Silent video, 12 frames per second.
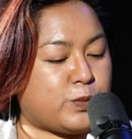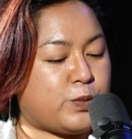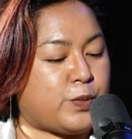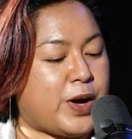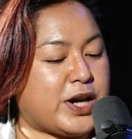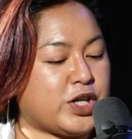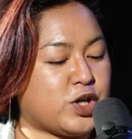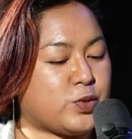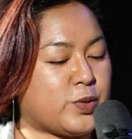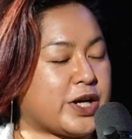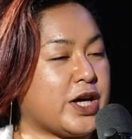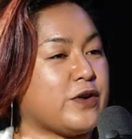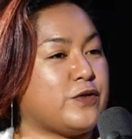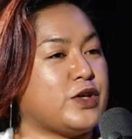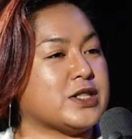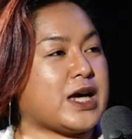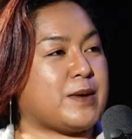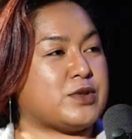when you're working a
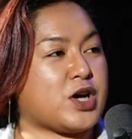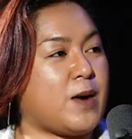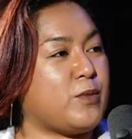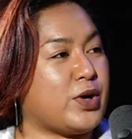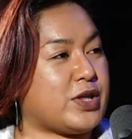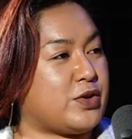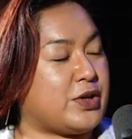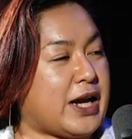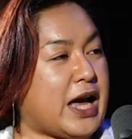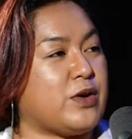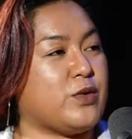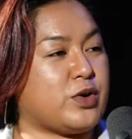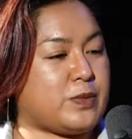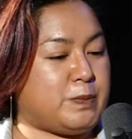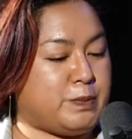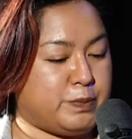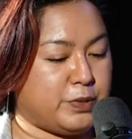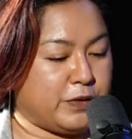full-time job, whether now or
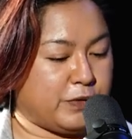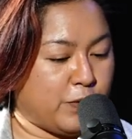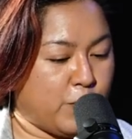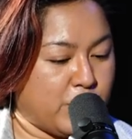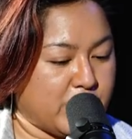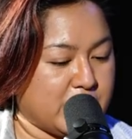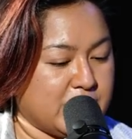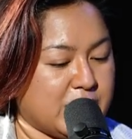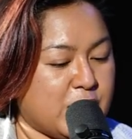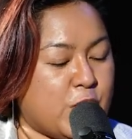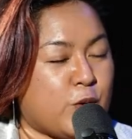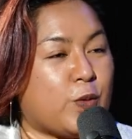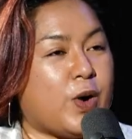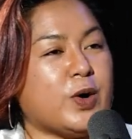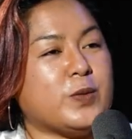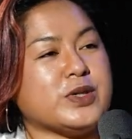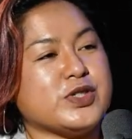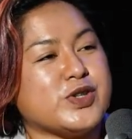before,
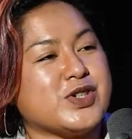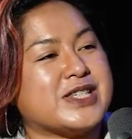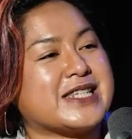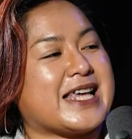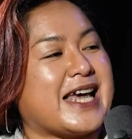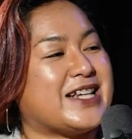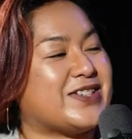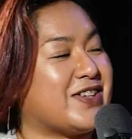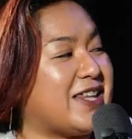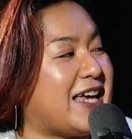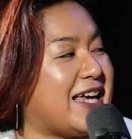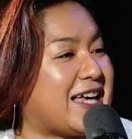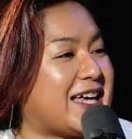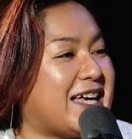what was your schedule like?